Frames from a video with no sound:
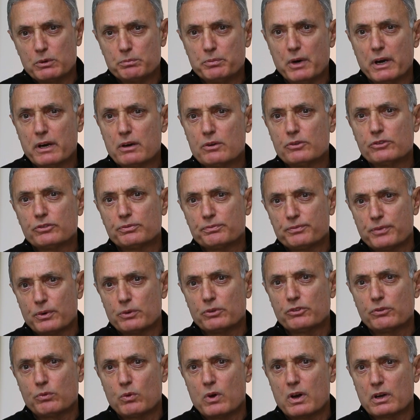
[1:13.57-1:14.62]
when buyers
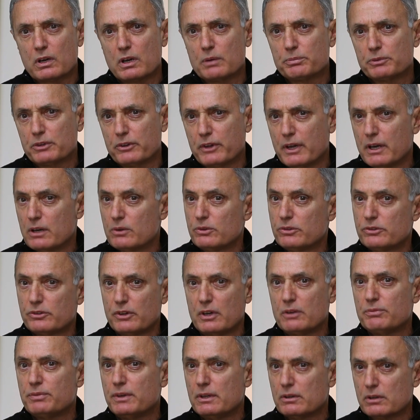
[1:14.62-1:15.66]
first walk up to the house,
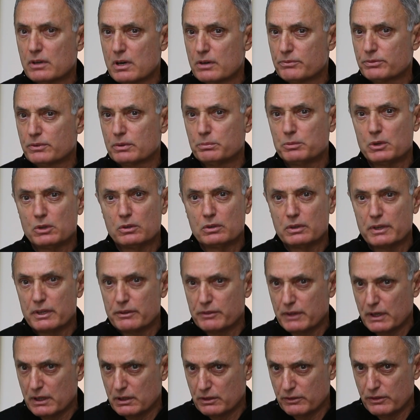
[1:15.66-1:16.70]
they feel comfortable
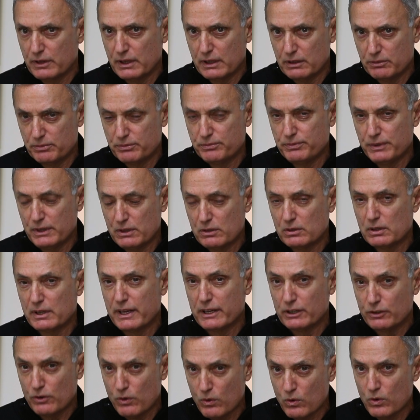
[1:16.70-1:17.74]
and they feel
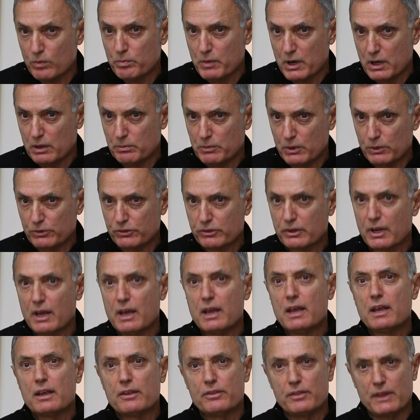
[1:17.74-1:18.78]
at home almost,
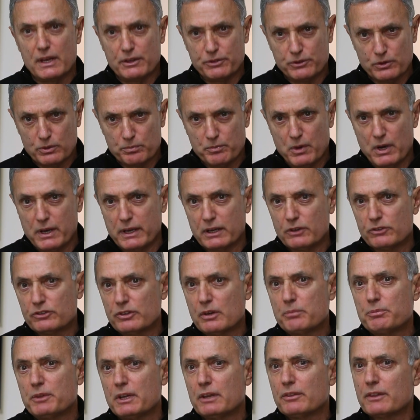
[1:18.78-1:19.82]
that they're buying
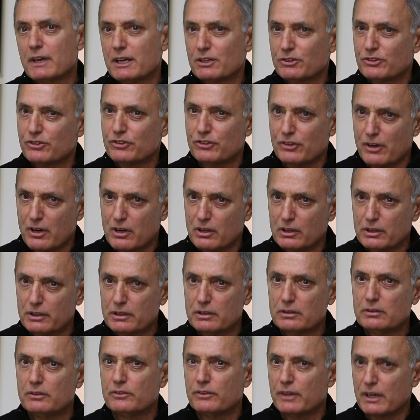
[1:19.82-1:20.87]
something that's
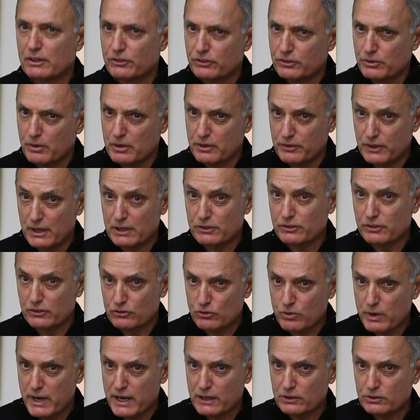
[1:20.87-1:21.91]
solid, that's
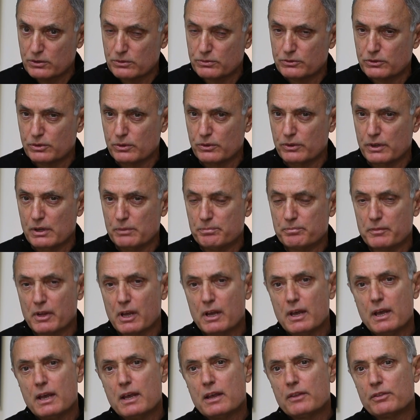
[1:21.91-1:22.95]
attractive to them.
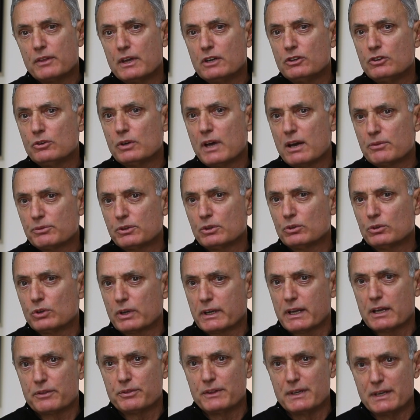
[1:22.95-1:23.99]
Then you have to
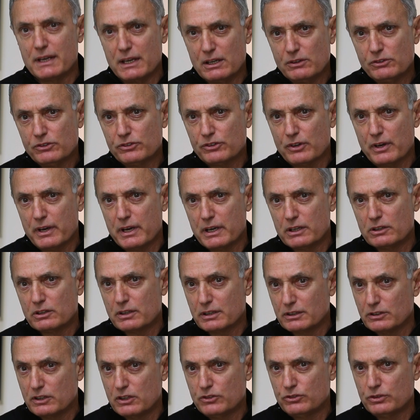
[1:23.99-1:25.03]
look at the inside
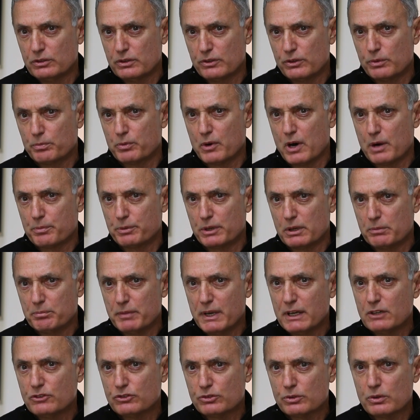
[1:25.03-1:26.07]
condition of the property.
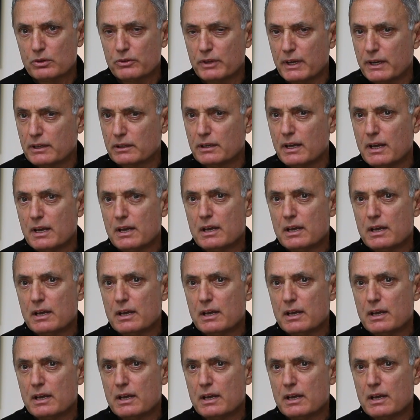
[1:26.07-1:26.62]
Make sure that